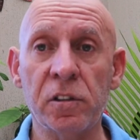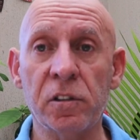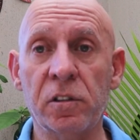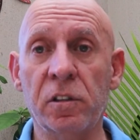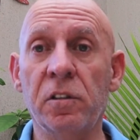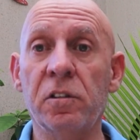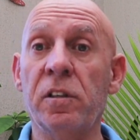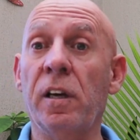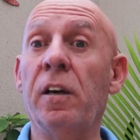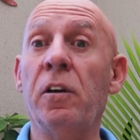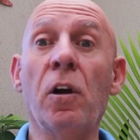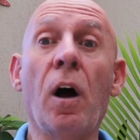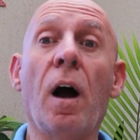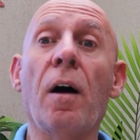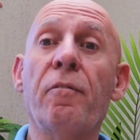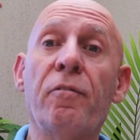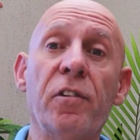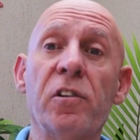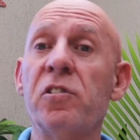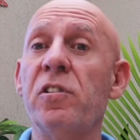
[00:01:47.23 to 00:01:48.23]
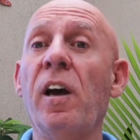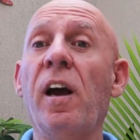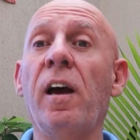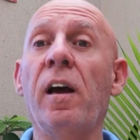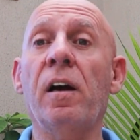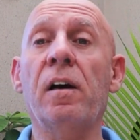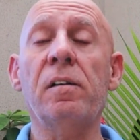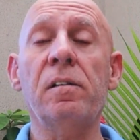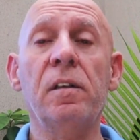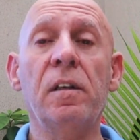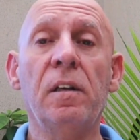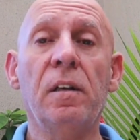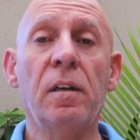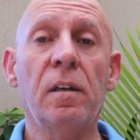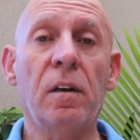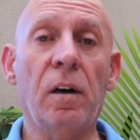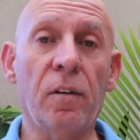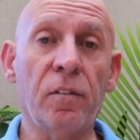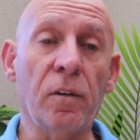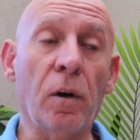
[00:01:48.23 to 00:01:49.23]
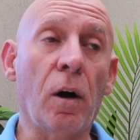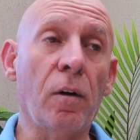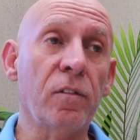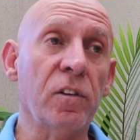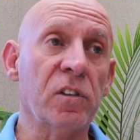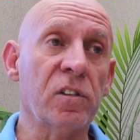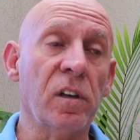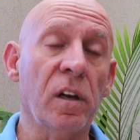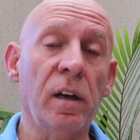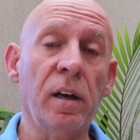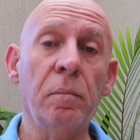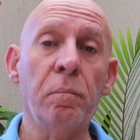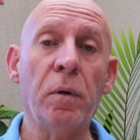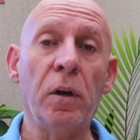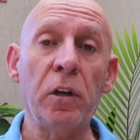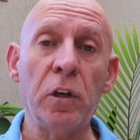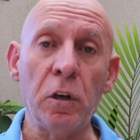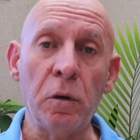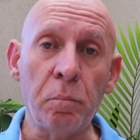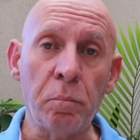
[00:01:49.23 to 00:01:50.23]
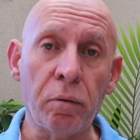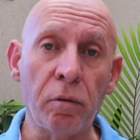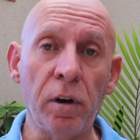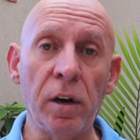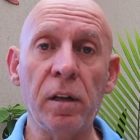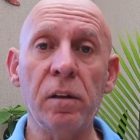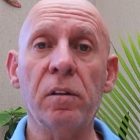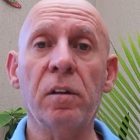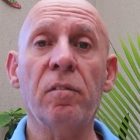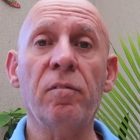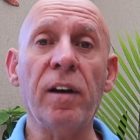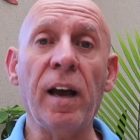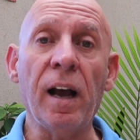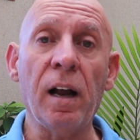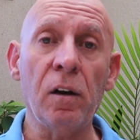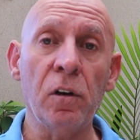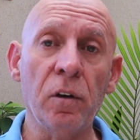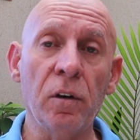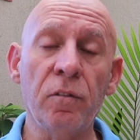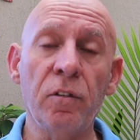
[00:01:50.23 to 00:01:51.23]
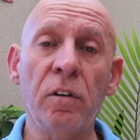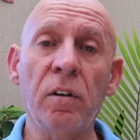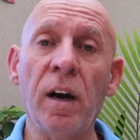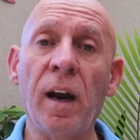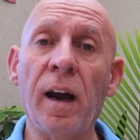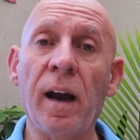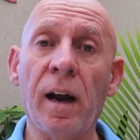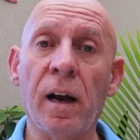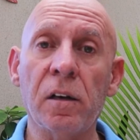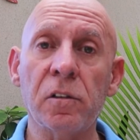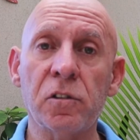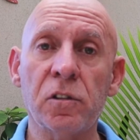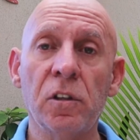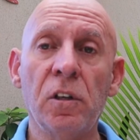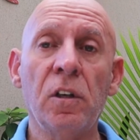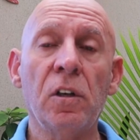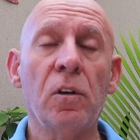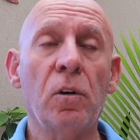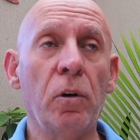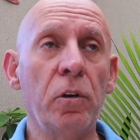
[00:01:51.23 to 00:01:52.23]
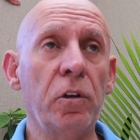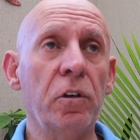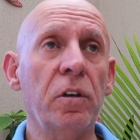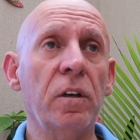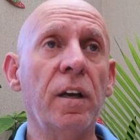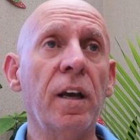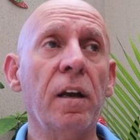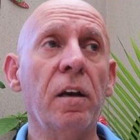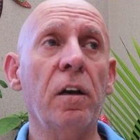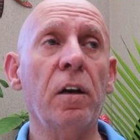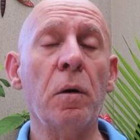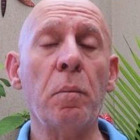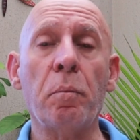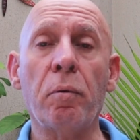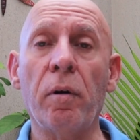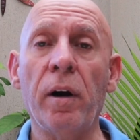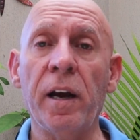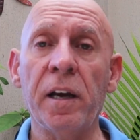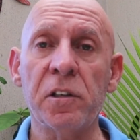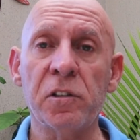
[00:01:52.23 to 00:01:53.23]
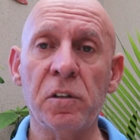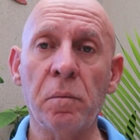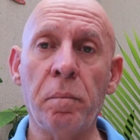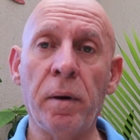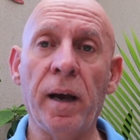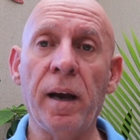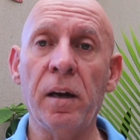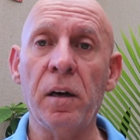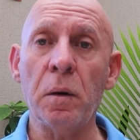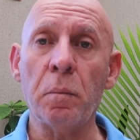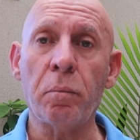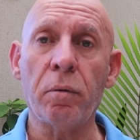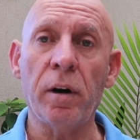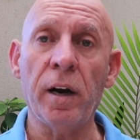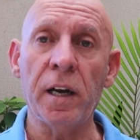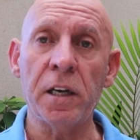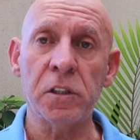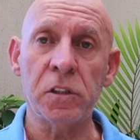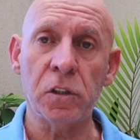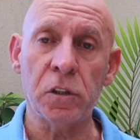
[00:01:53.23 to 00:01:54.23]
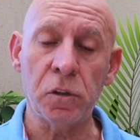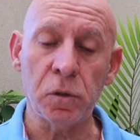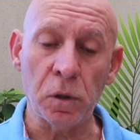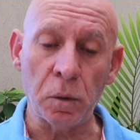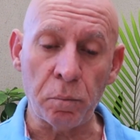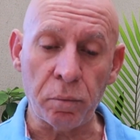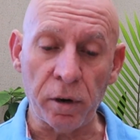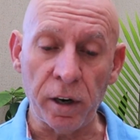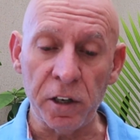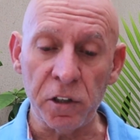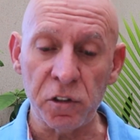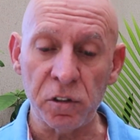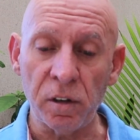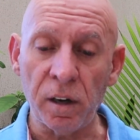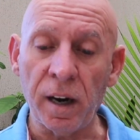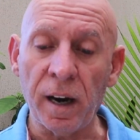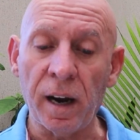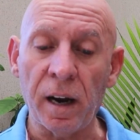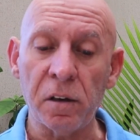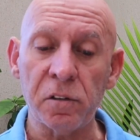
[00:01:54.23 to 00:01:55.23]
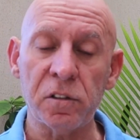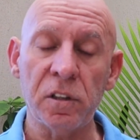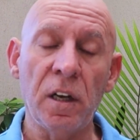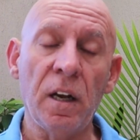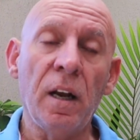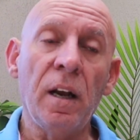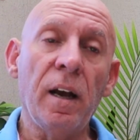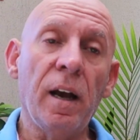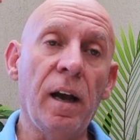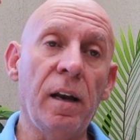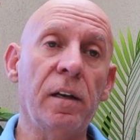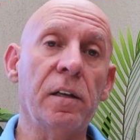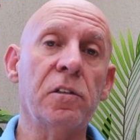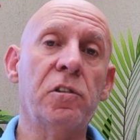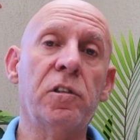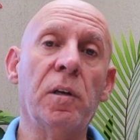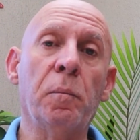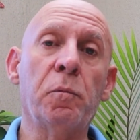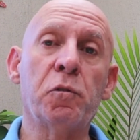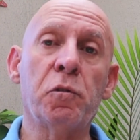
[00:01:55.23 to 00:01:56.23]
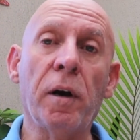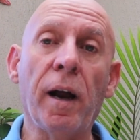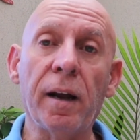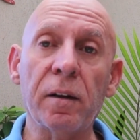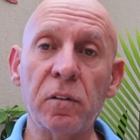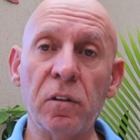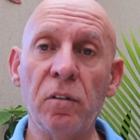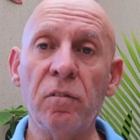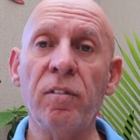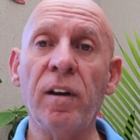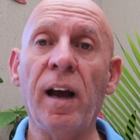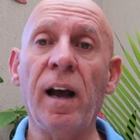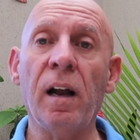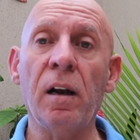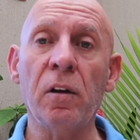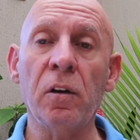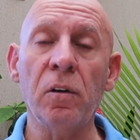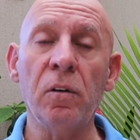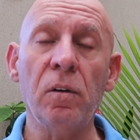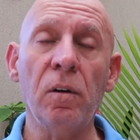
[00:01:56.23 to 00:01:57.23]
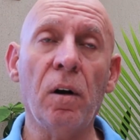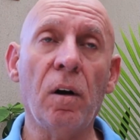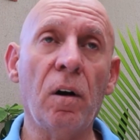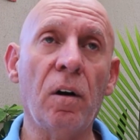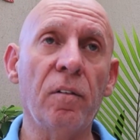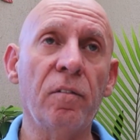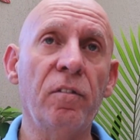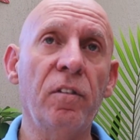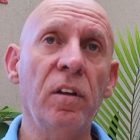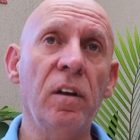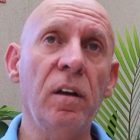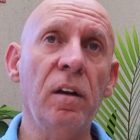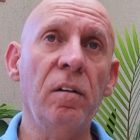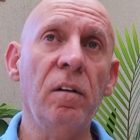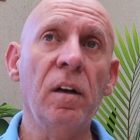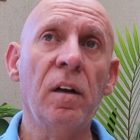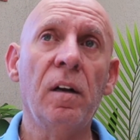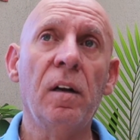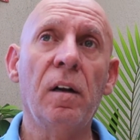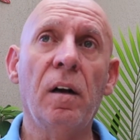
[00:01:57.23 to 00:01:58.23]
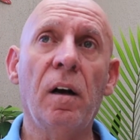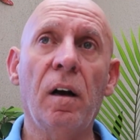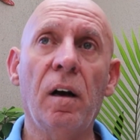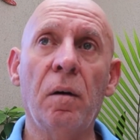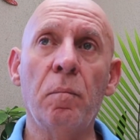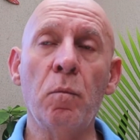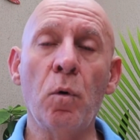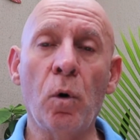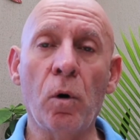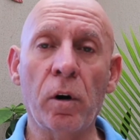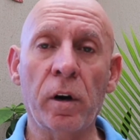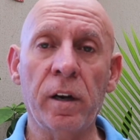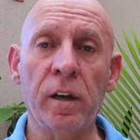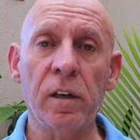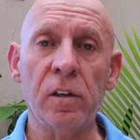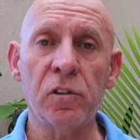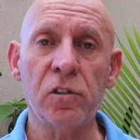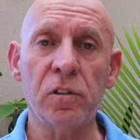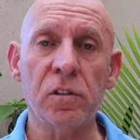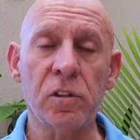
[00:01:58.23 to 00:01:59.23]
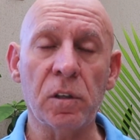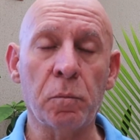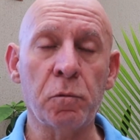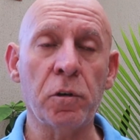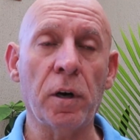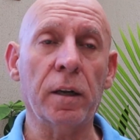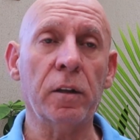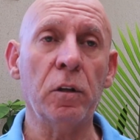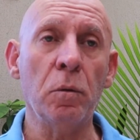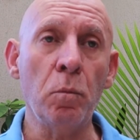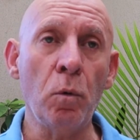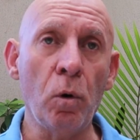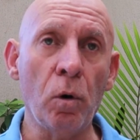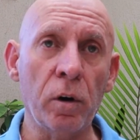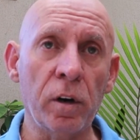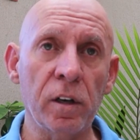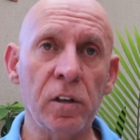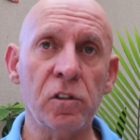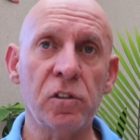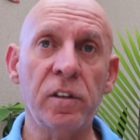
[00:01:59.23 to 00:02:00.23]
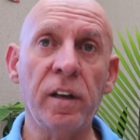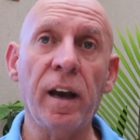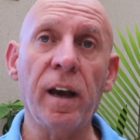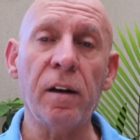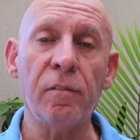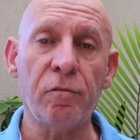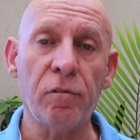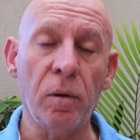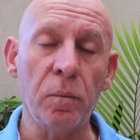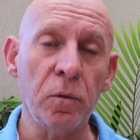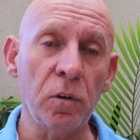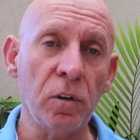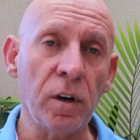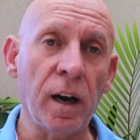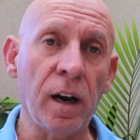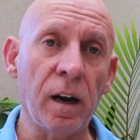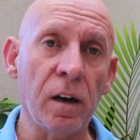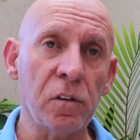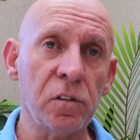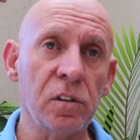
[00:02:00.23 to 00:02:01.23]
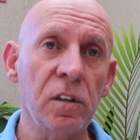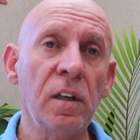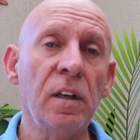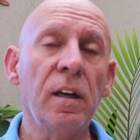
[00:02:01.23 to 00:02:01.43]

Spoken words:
It's going to say not for sale, obviously, but you print the value of your house, or you could get an appraiser, pay an appraiser to appraise your house, and then subtract the value of the mortgage, subtract the mortgage debt from your house,